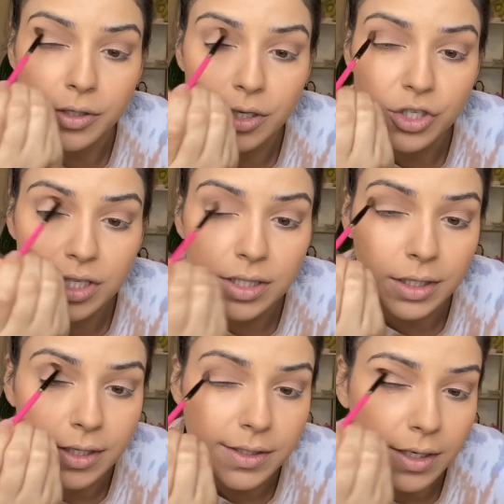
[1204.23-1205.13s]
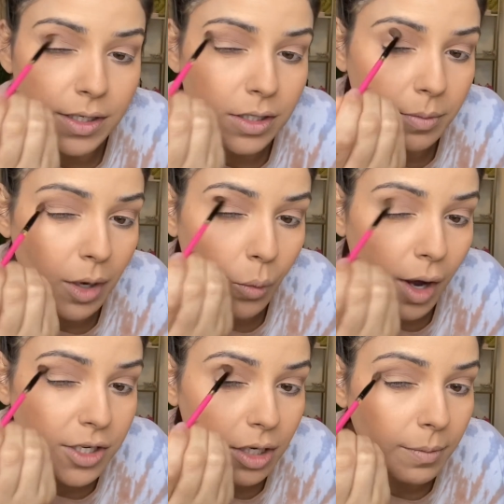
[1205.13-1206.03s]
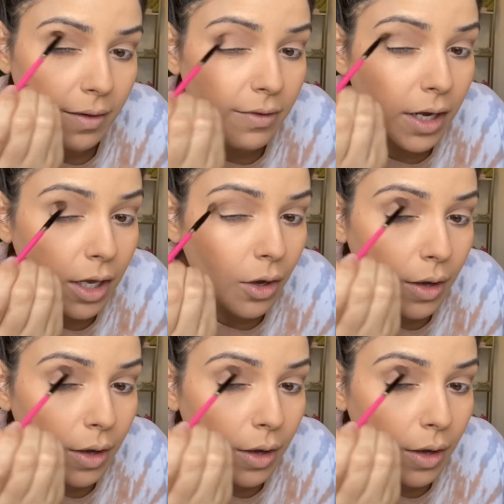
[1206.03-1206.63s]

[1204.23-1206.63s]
and just listening to me and watching my video.